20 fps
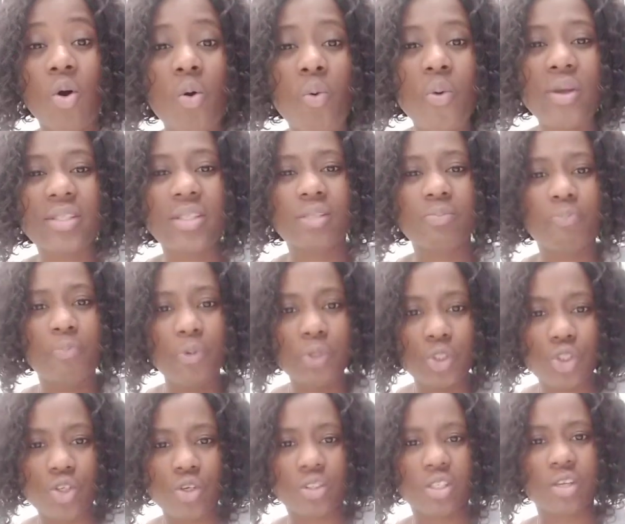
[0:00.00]
always
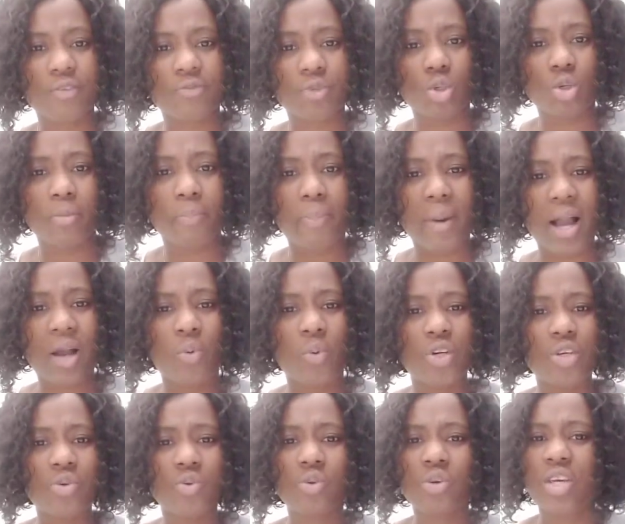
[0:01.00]
push yourself to the back
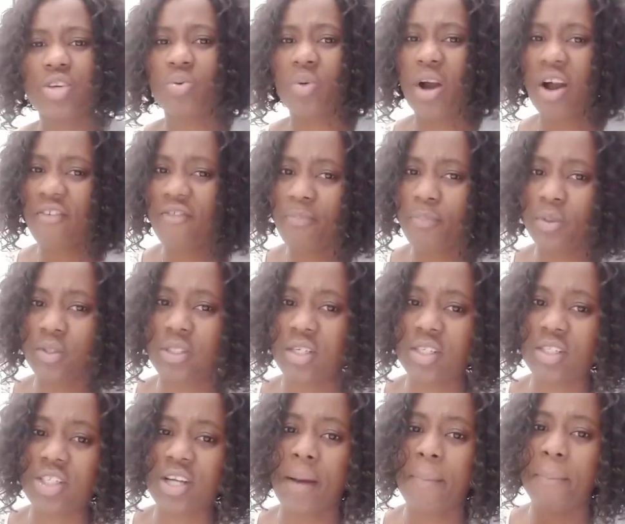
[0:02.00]
when you know that you have
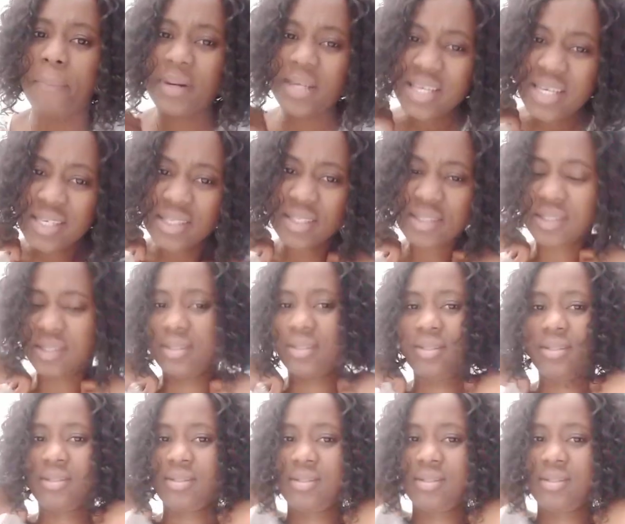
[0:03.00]
potential, please,